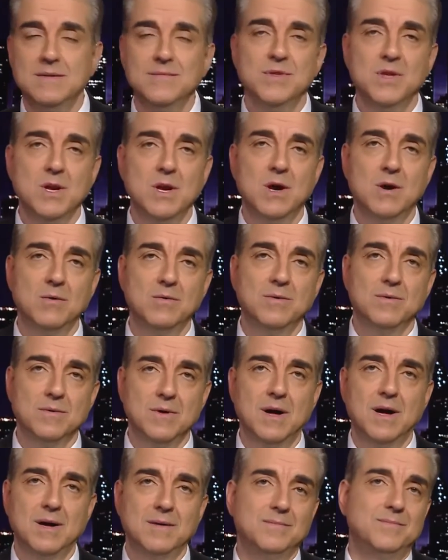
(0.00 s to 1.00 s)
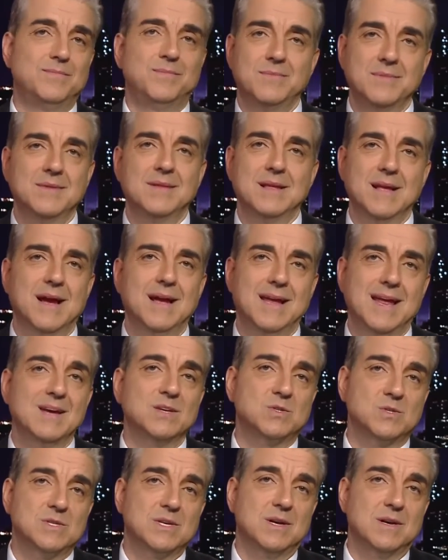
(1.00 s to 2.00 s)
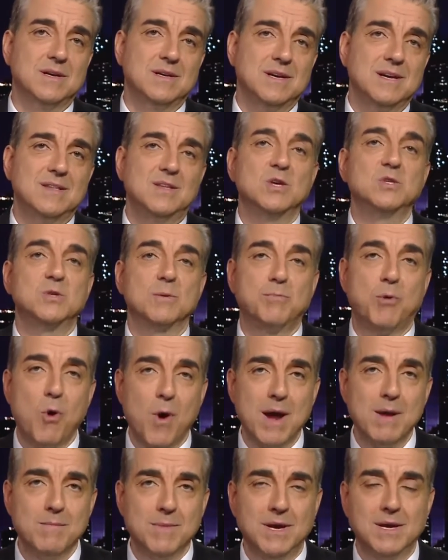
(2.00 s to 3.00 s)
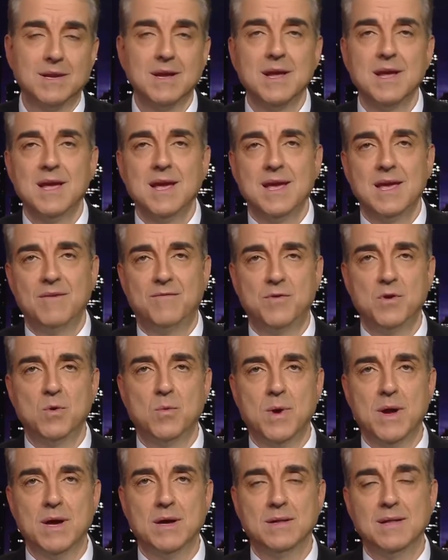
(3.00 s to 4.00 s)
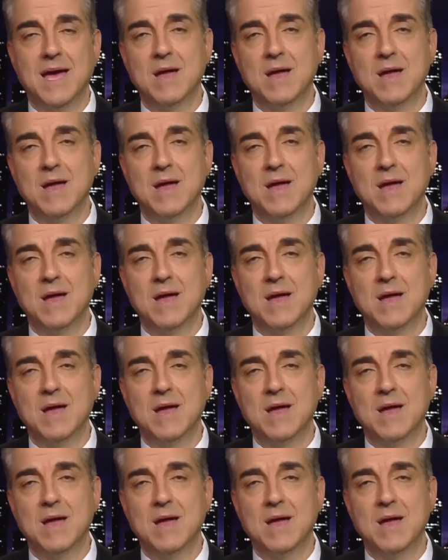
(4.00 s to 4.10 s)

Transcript: you know, um, I guess, uh, disappointment, if you will.